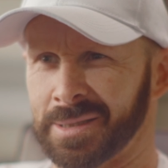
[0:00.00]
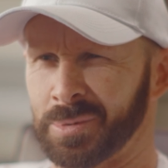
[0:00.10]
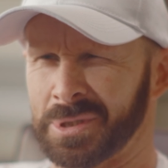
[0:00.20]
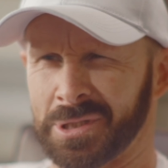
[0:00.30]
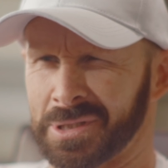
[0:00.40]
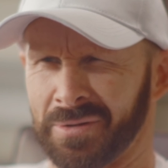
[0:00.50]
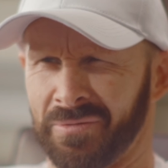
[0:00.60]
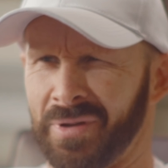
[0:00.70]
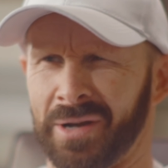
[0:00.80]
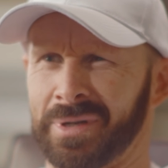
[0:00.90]
It was just a
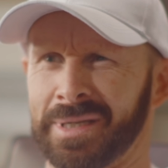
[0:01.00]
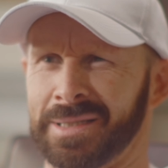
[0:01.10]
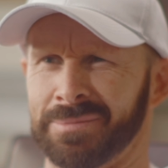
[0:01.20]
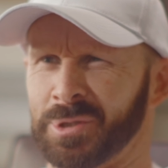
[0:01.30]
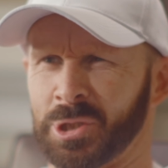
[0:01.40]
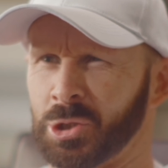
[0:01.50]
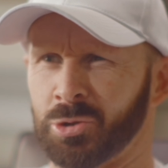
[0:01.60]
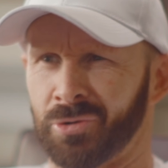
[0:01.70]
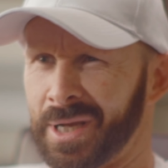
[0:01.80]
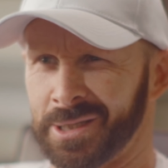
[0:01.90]
very
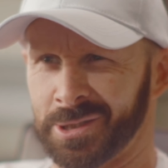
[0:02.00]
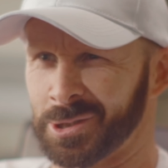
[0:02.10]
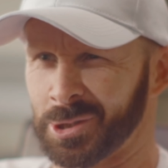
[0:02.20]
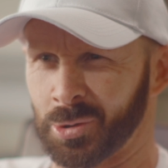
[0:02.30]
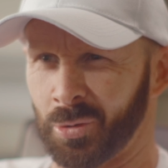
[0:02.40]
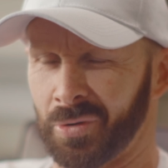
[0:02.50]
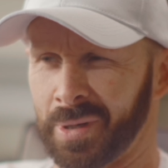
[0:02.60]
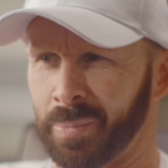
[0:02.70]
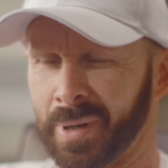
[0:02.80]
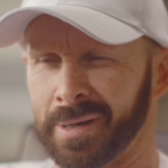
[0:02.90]
strange
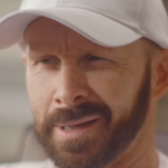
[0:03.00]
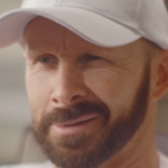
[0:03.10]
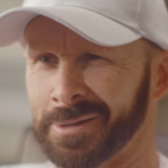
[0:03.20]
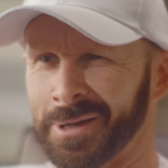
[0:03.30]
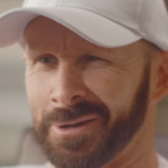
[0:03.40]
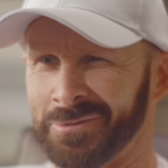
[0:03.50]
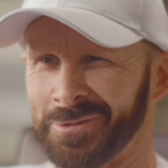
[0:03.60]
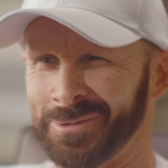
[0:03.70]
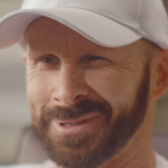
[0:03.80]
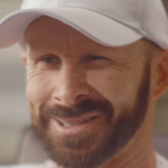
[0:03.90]
story, but I liked the kung
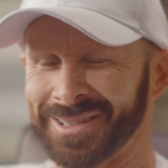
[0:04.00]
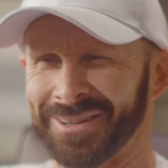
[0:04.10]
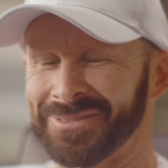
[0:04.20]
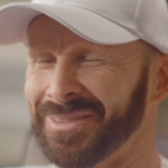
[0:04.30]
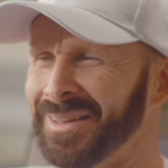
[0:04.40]
fu and stuff.